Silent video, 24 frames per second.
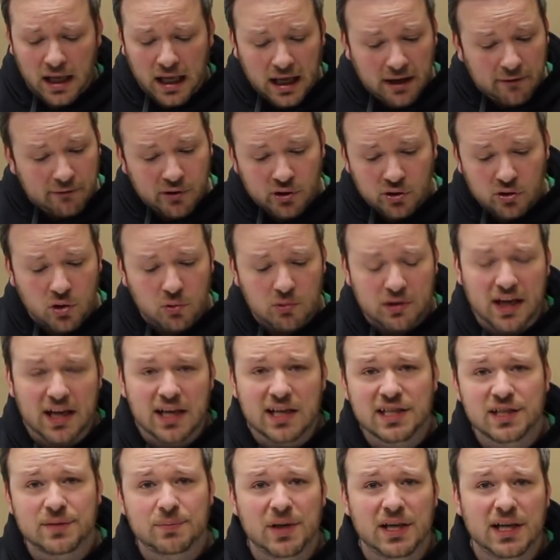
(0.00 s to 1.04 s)
If you're
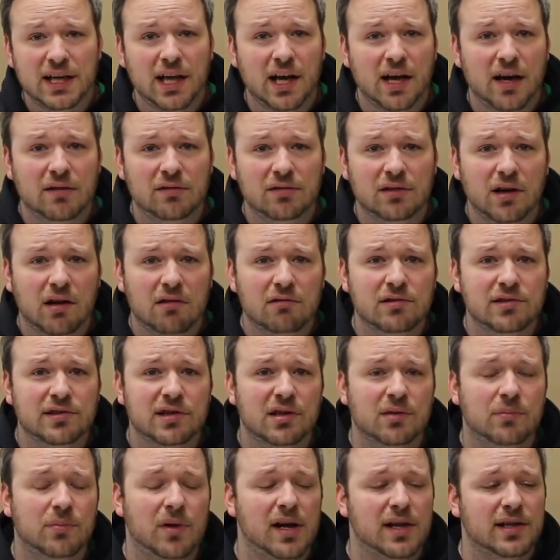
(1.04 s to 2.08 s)
okay spending $100
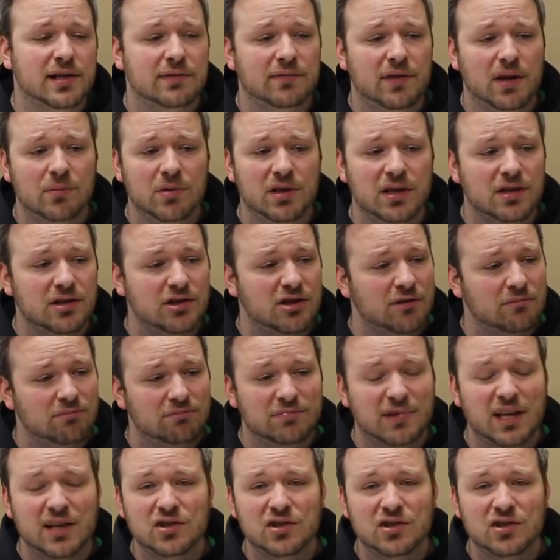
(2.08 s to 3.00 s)
on a box of ammunition,